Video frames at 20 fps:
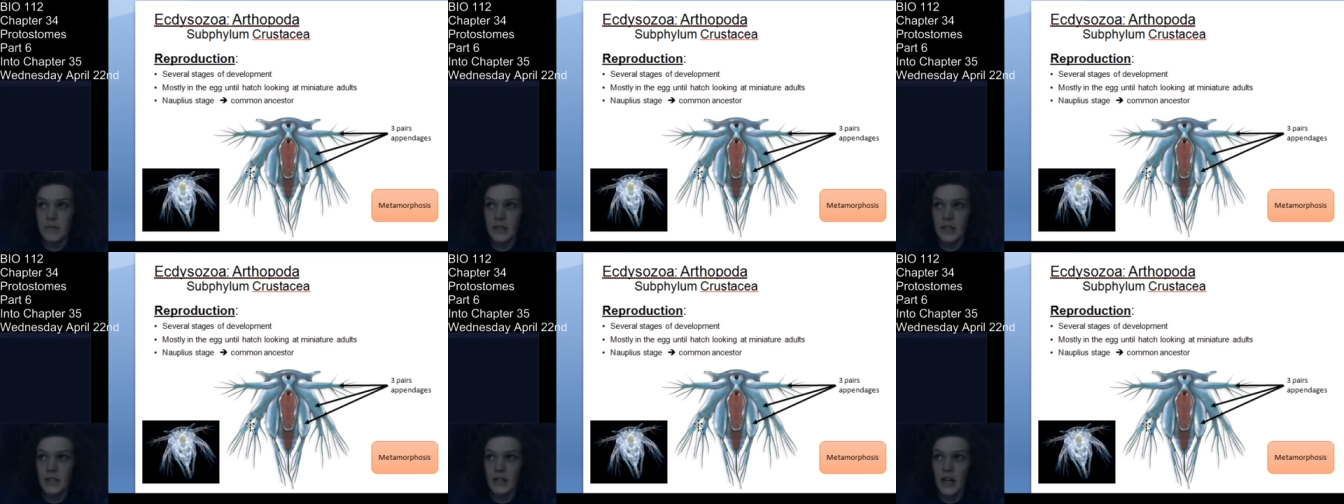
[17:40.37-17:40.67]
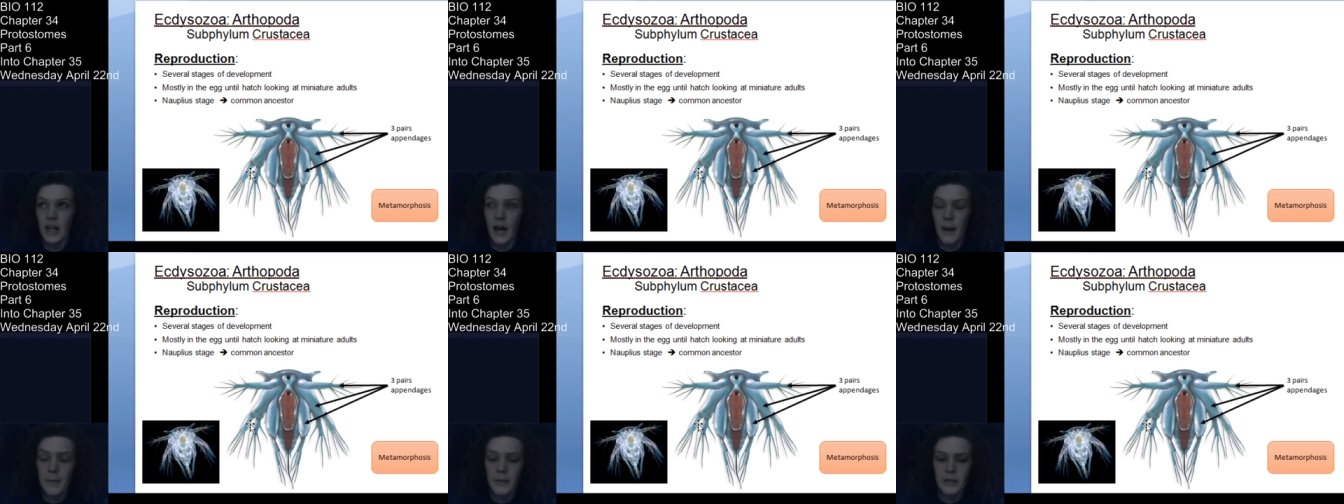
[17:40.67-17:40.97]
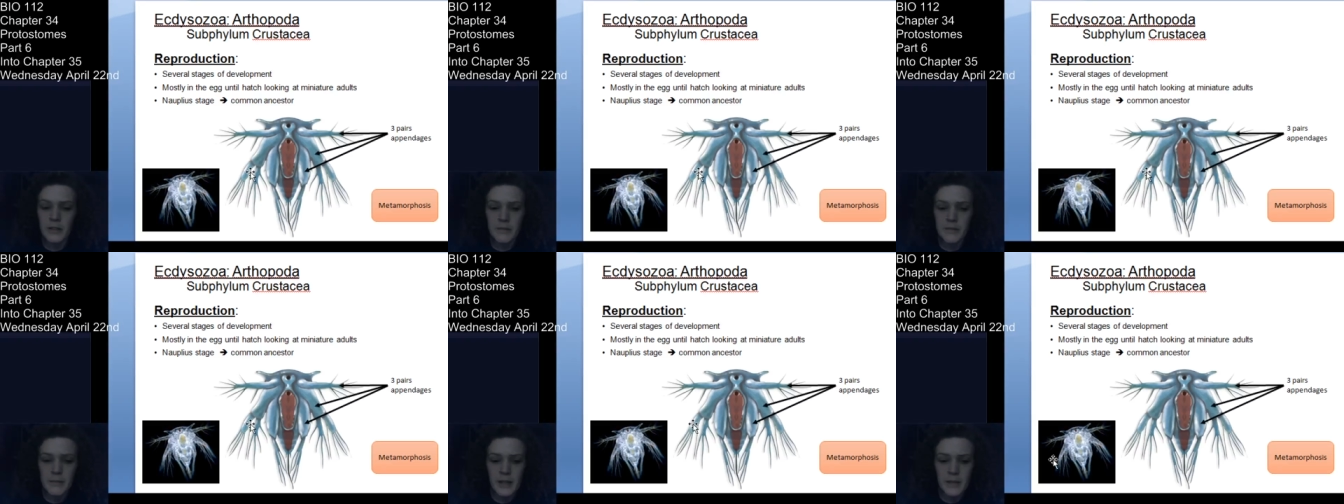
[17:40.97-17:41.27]
a
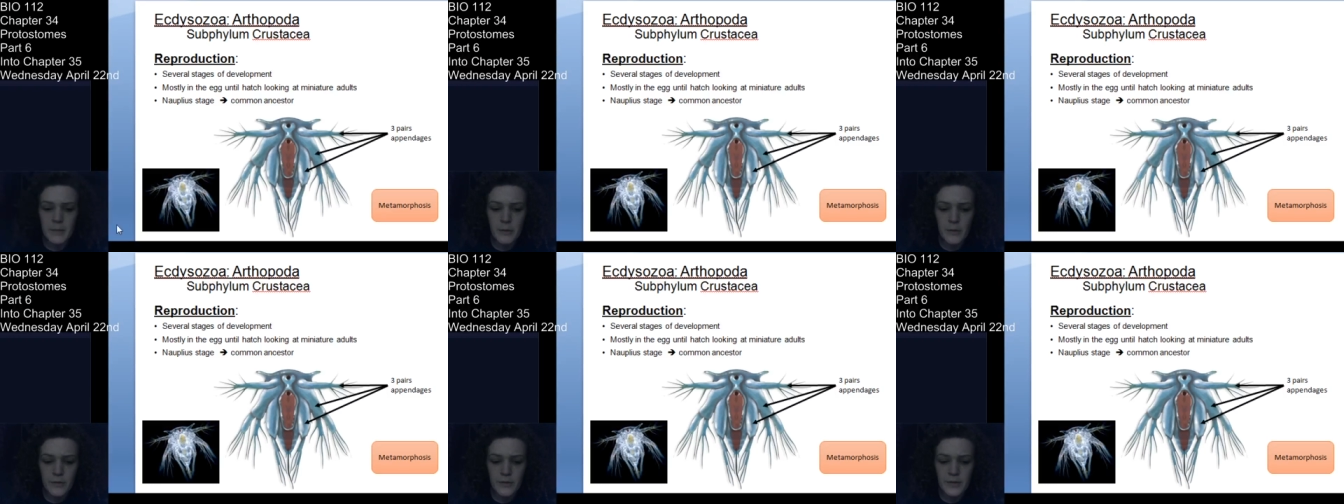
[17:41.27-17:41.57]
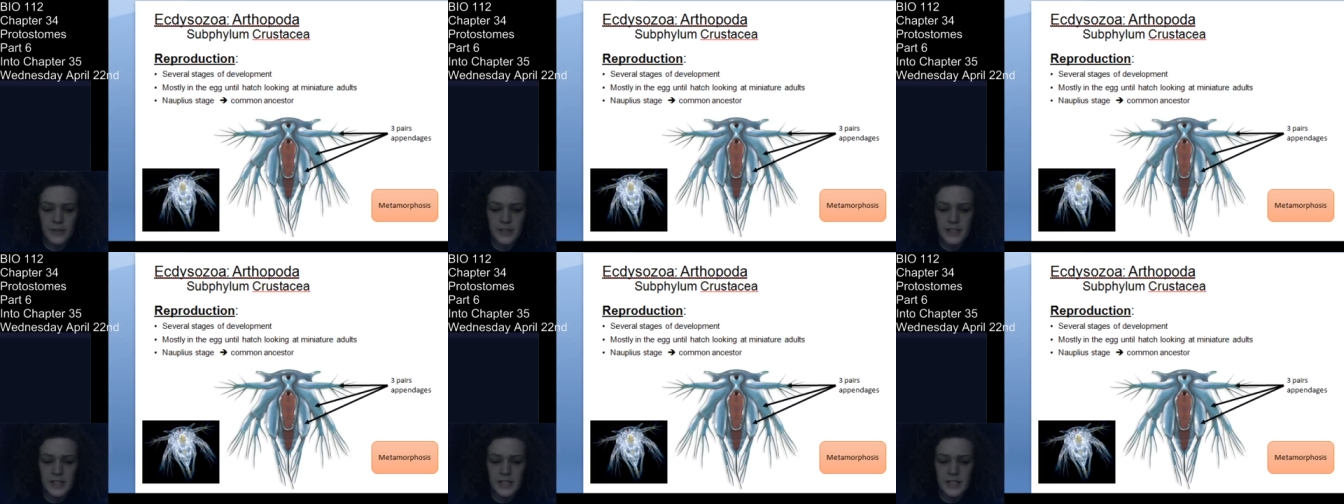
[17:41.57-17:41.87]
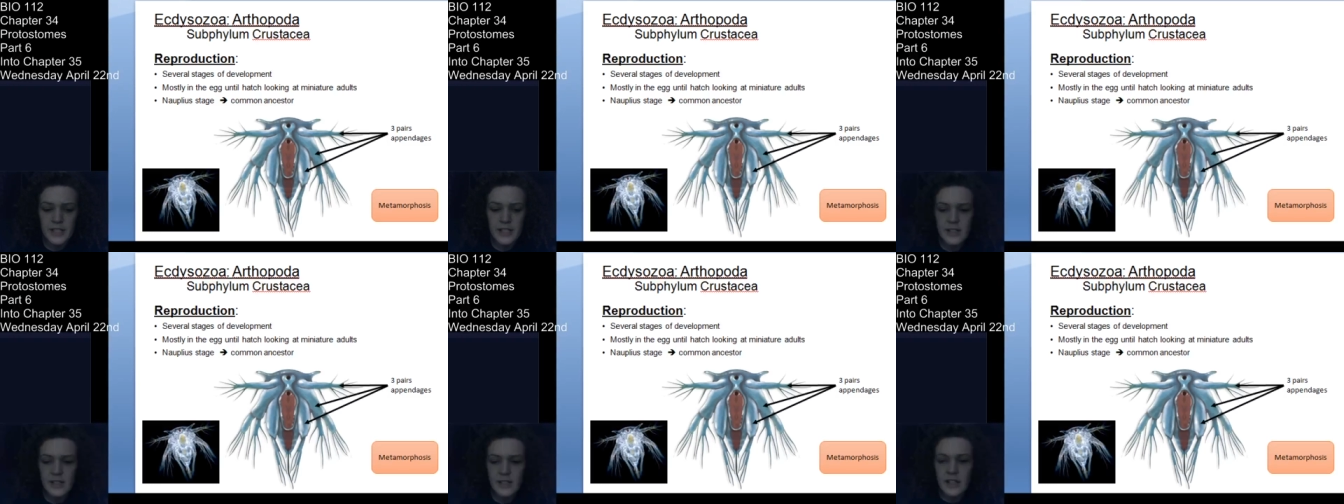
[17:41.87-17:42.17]
couple of
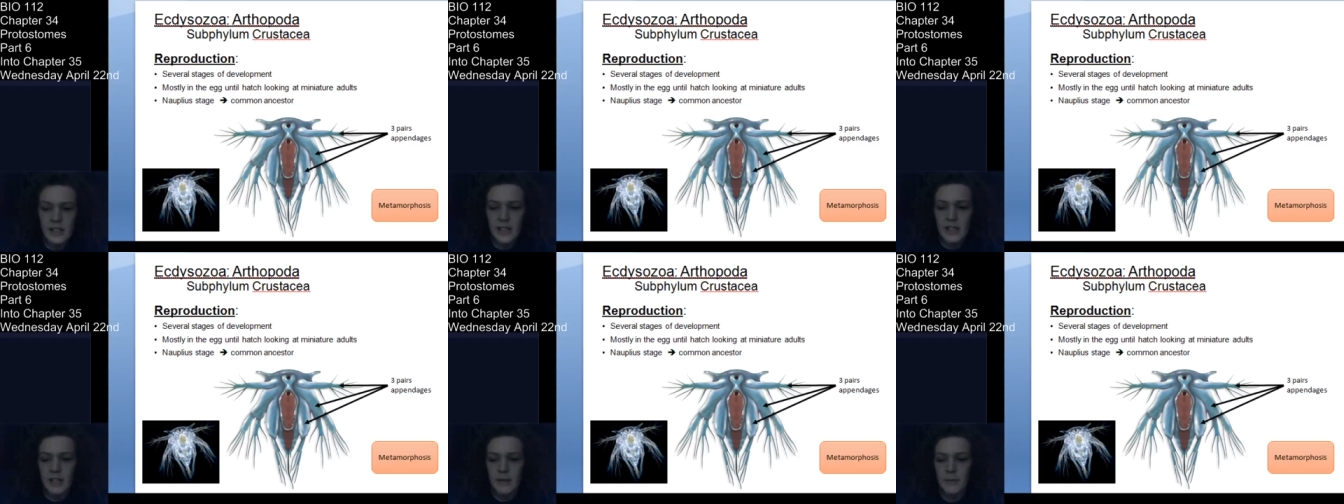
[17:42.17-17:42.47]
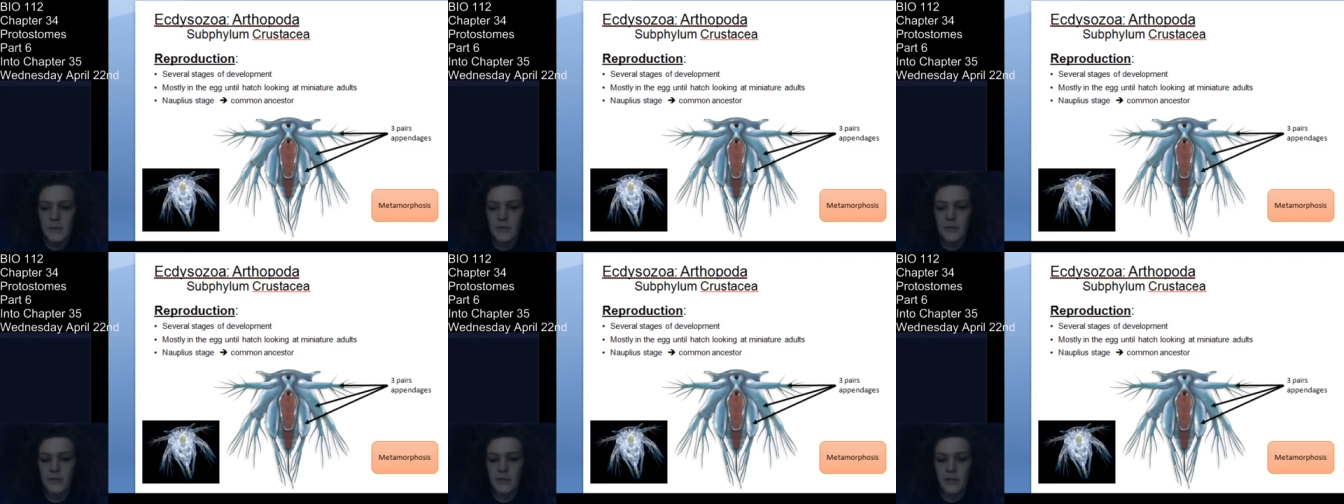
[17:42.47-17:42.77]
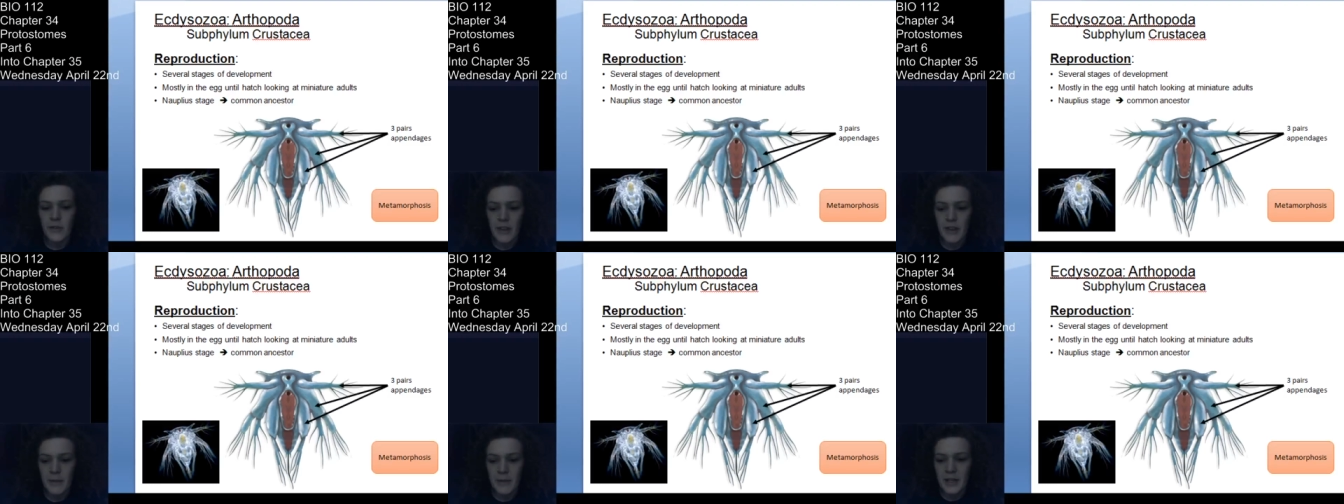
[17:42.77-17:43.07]
metamorphoses
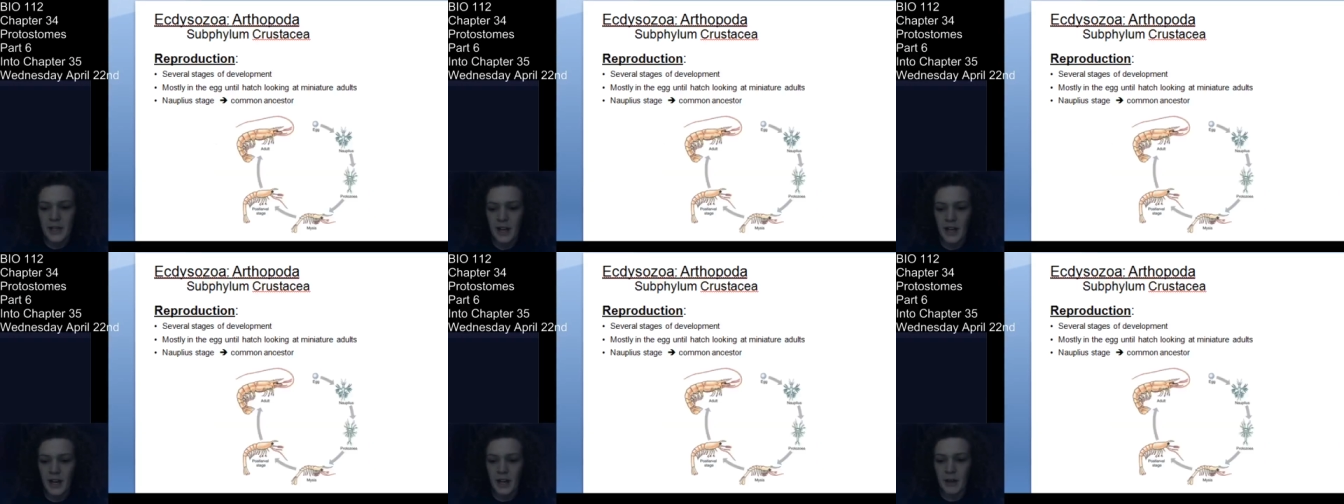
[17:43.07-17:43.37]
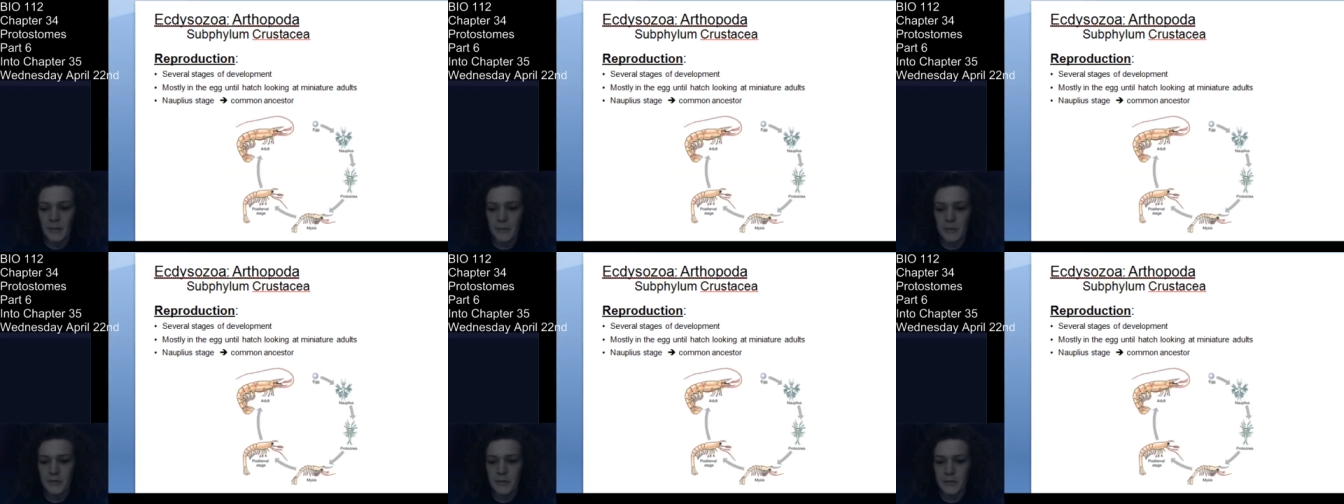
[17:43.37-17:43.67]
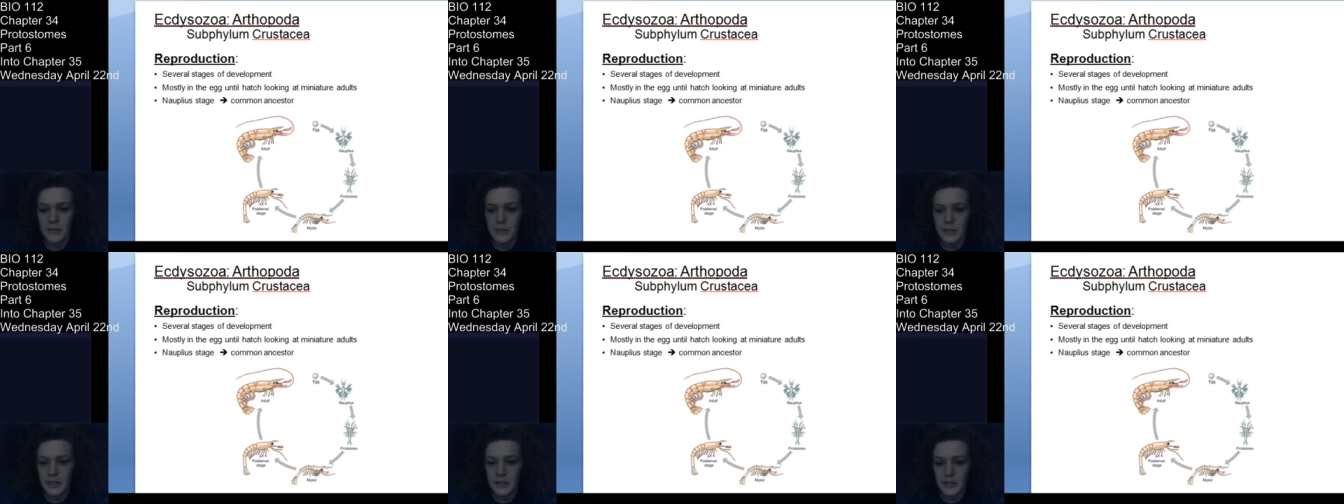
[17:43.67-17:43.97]
before they become
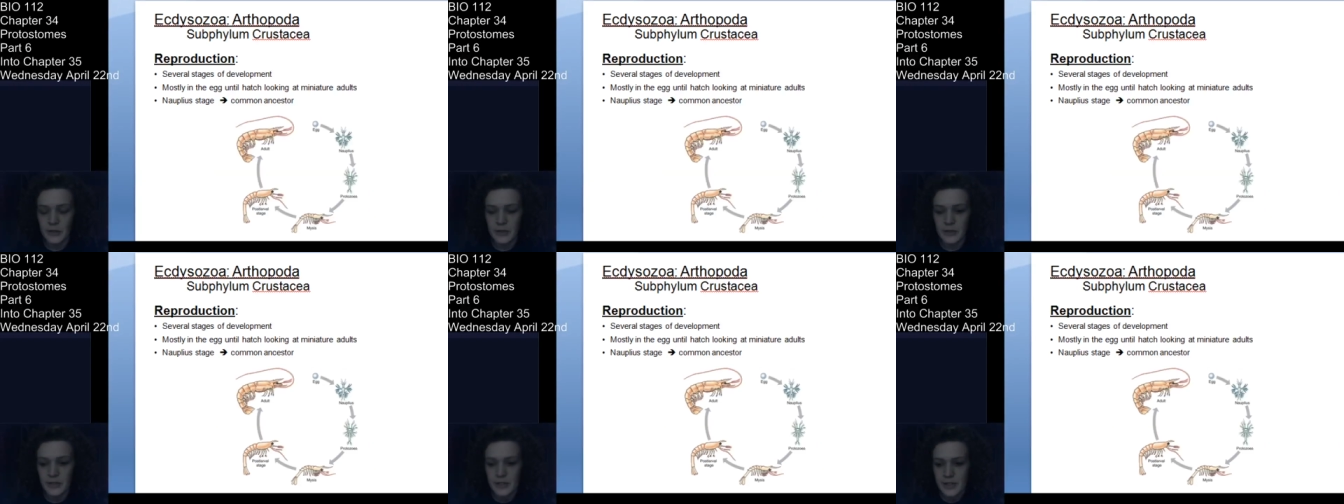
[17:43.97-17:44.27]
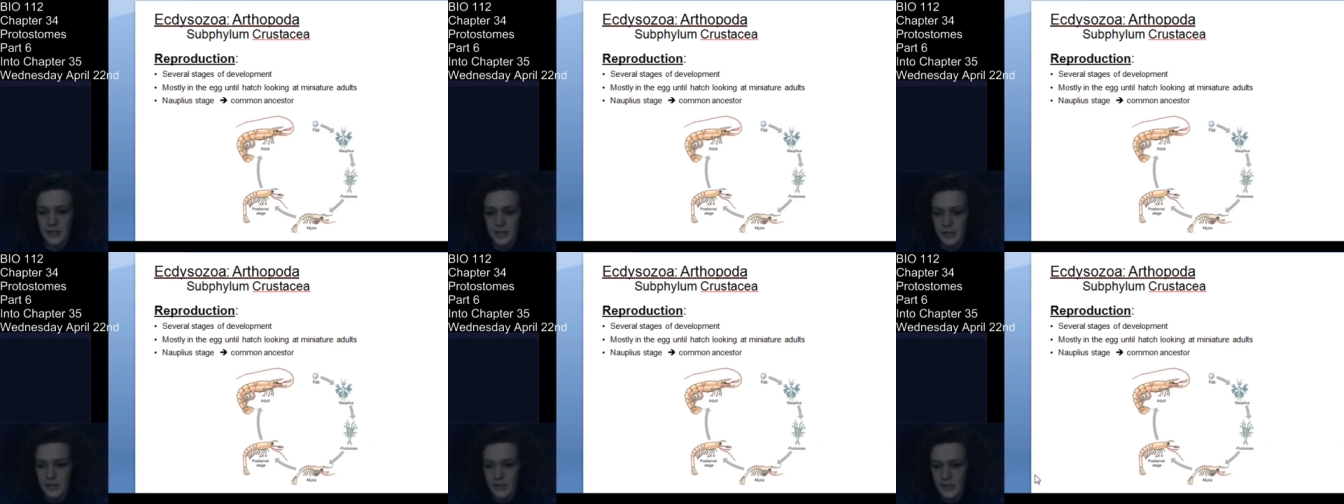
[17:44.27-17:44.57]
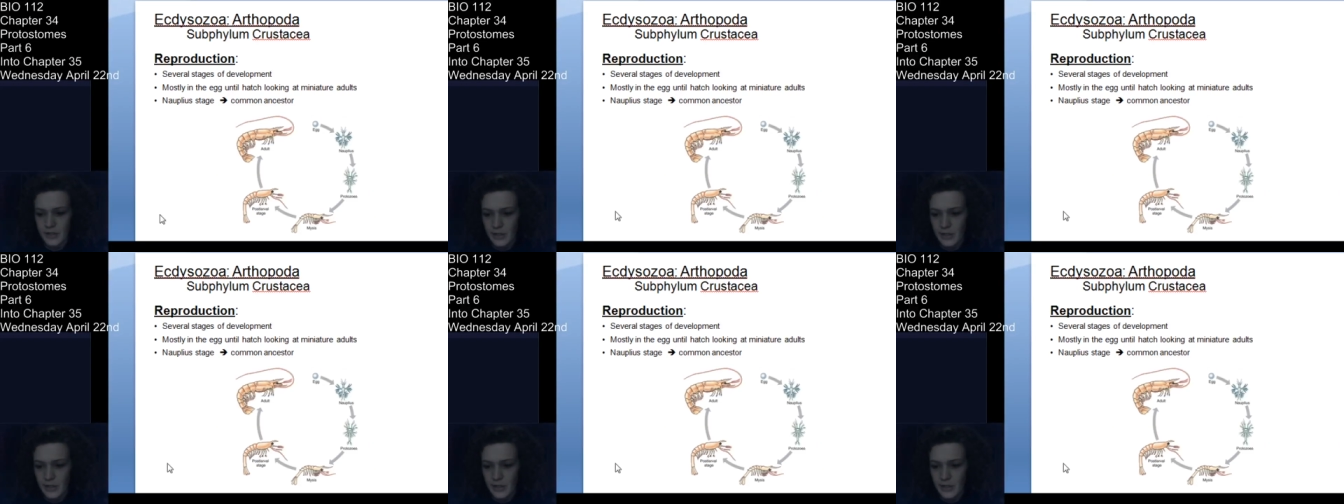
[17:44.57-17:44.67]
full adults.